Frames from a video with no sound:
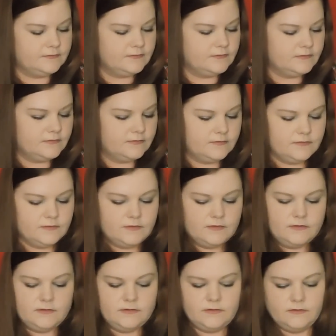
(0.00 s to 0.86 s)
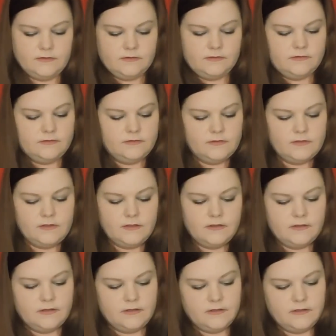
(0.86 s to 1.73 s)

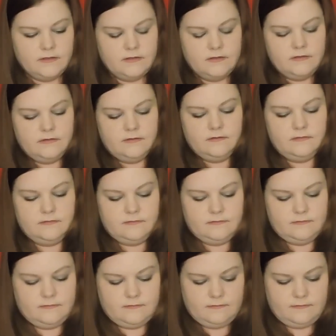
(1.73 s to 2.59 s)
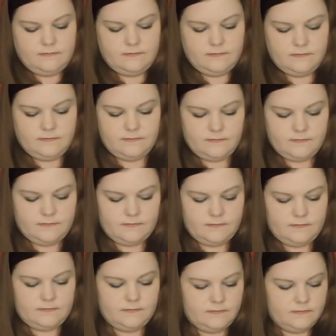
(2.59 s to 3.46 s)

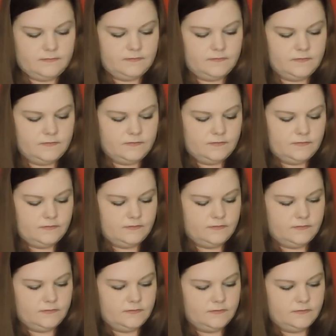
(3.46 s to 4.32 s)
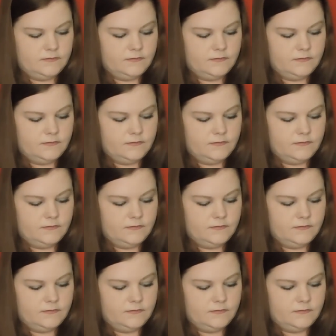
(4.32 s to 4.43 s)
(no one is talking)